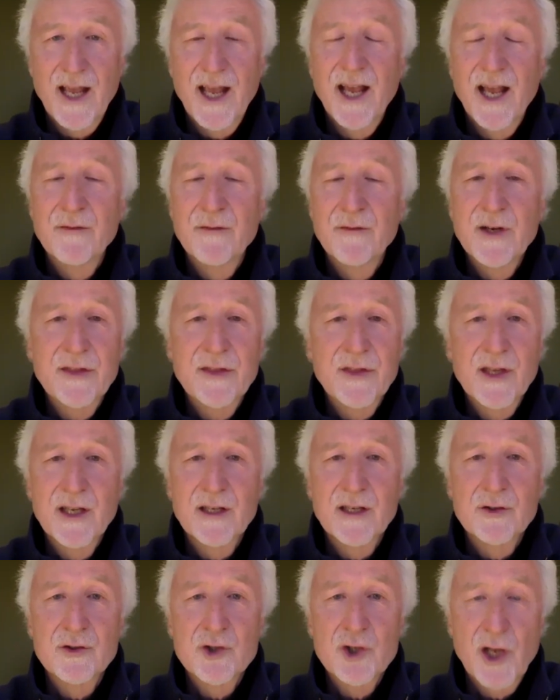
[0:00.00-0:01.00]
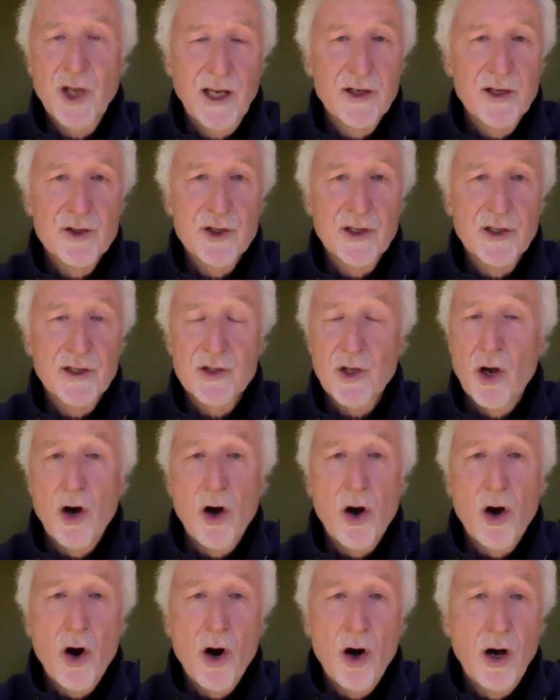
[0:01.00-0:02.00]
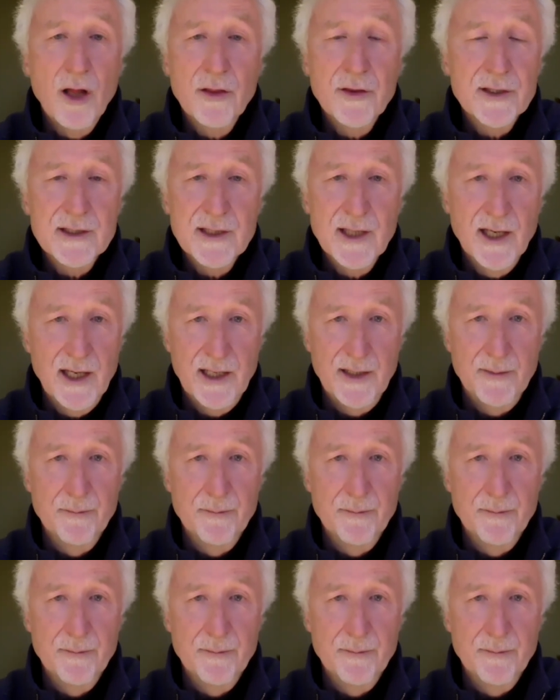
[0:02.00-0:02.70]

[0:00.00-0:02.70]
Everything changes all the time,